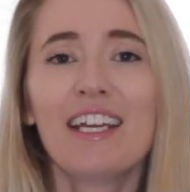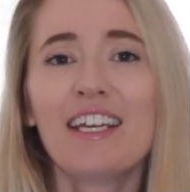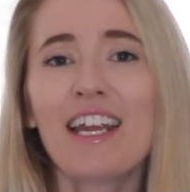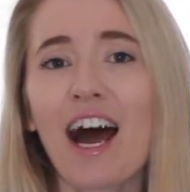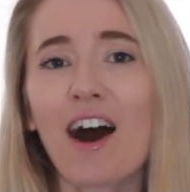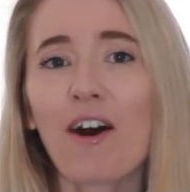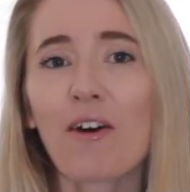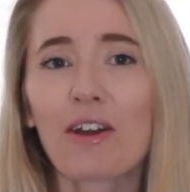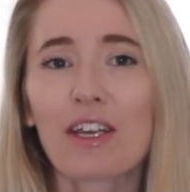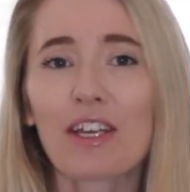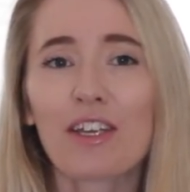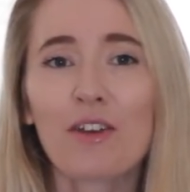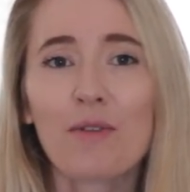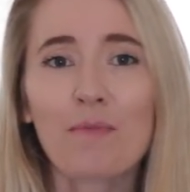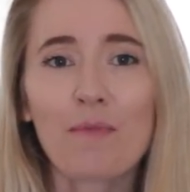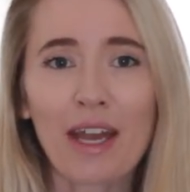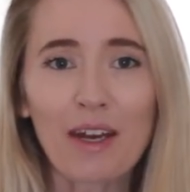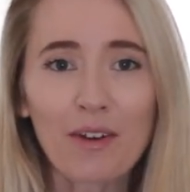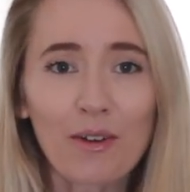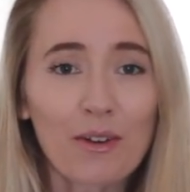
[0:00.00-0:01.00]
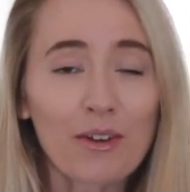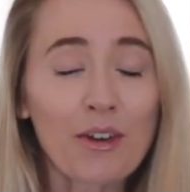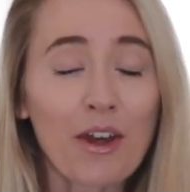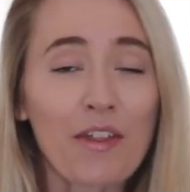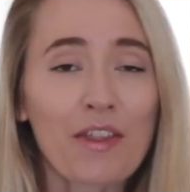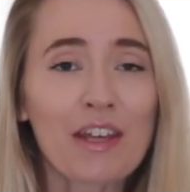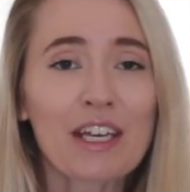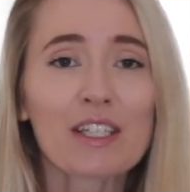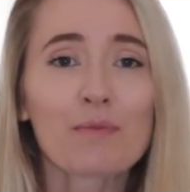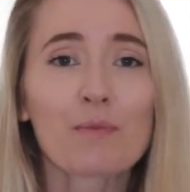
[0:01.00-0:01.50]
Now, you may not
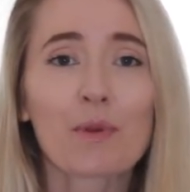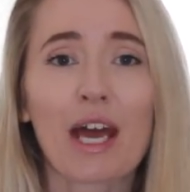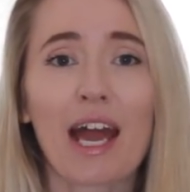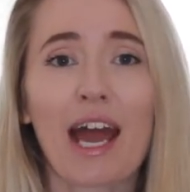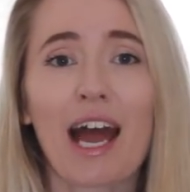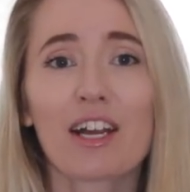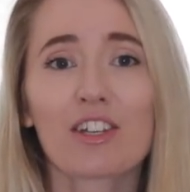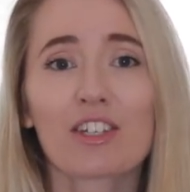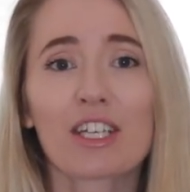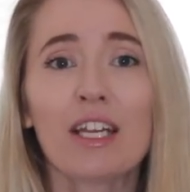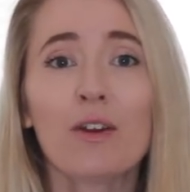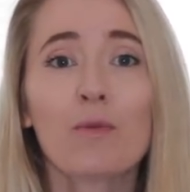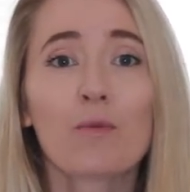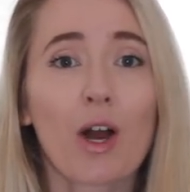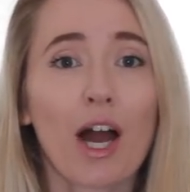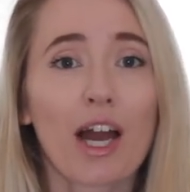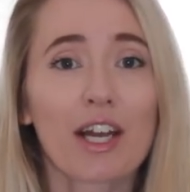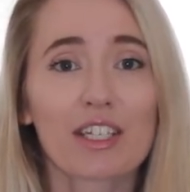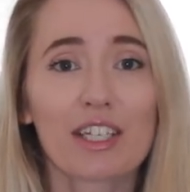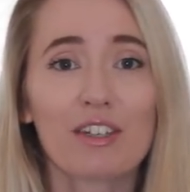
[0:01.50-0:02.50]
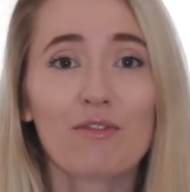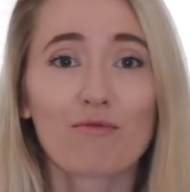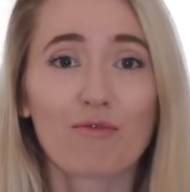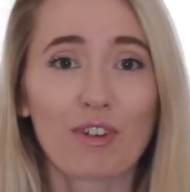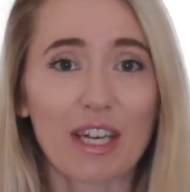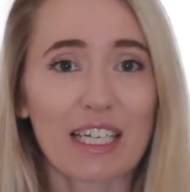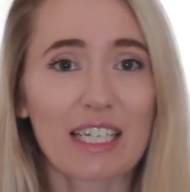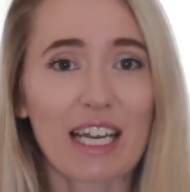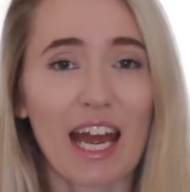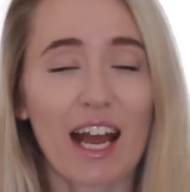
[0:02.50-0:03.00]
know this, but I actually worked in
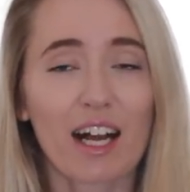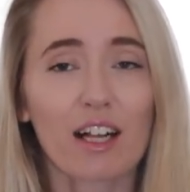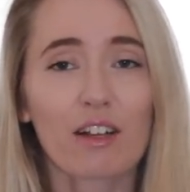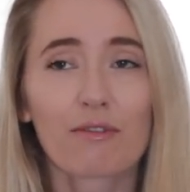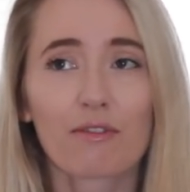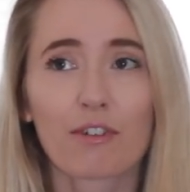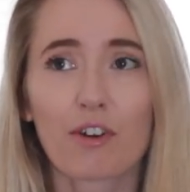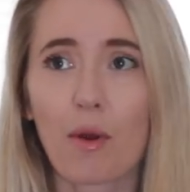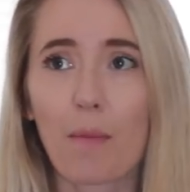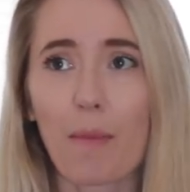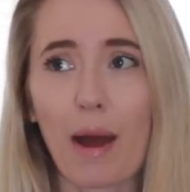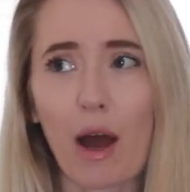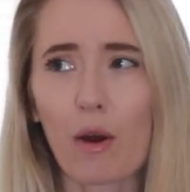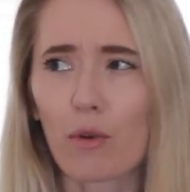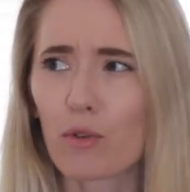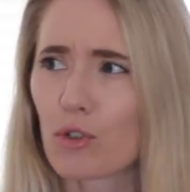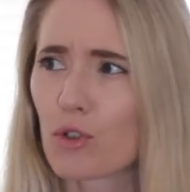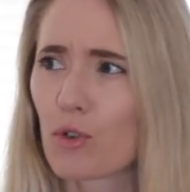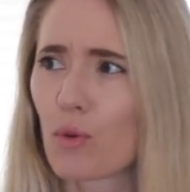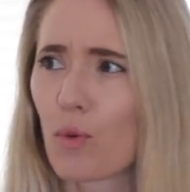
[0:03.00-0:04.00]
retail for about